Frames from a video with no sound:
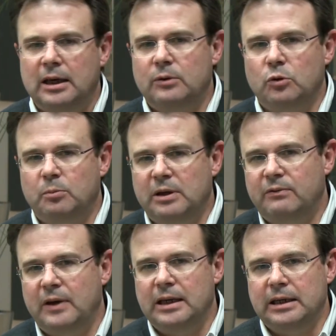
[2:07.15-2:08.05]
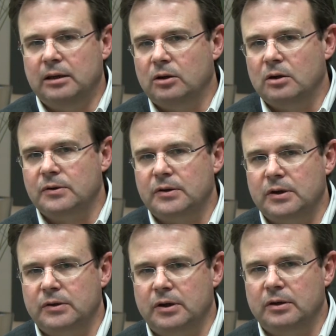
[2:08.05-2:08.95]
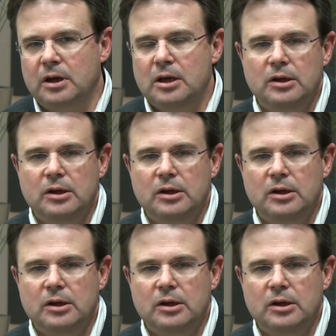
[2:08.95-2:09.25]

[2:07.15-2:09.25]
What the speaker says: That would be fairly inconsistent.